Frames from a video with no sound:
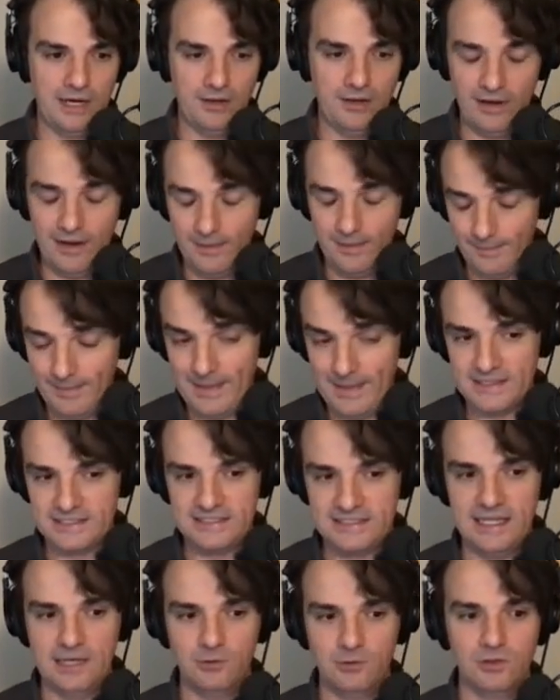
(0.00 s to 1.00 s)
another
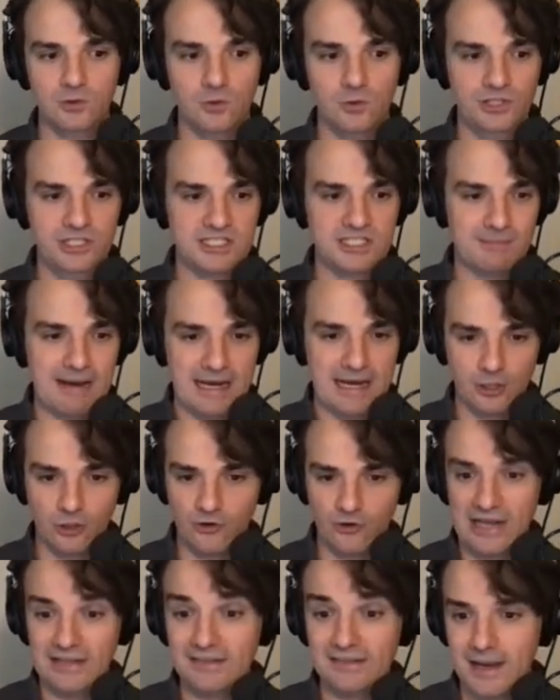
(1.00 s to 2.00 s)
dependency that we include is
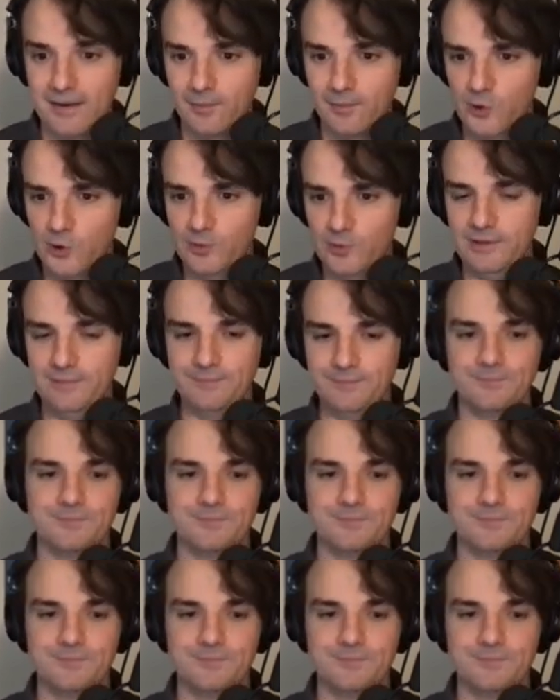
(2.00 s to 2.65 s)
Micronaut Runtime Groovy.